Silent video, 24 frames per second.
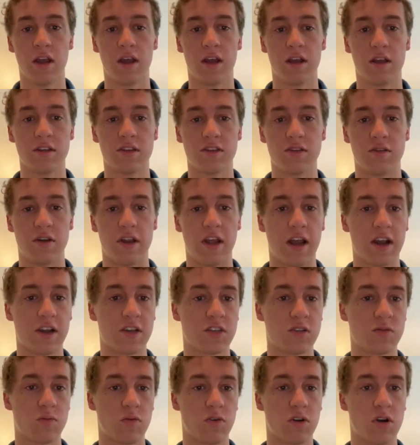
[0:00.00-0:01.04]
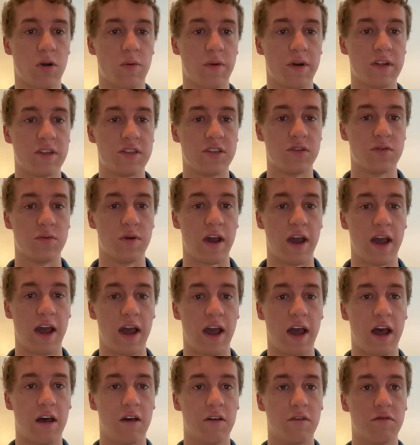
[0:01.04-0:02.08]
So next, we're going to
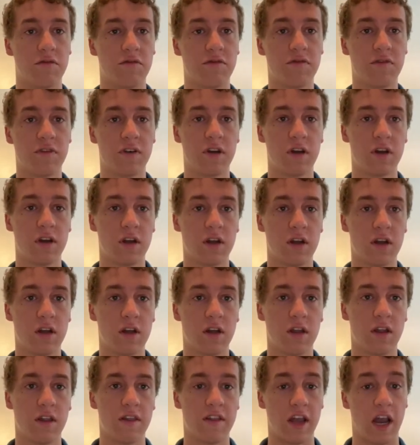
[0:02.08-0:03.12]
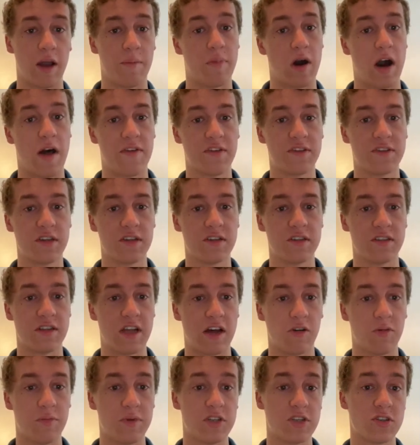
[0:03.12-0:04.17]
have the hypothesis, and that will
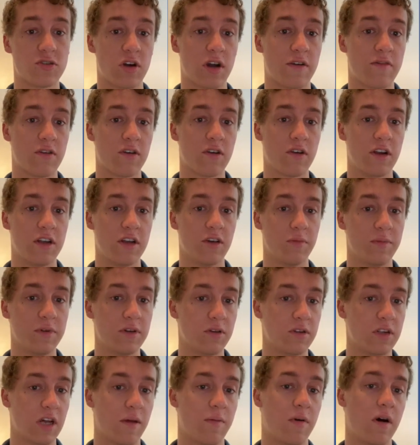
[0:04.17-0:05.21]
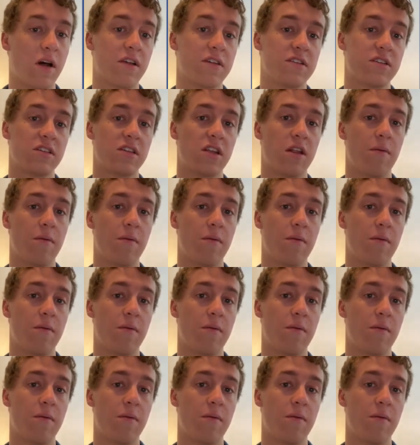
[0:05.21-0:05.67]
be Trevor. He'll be doing the hypothesis and the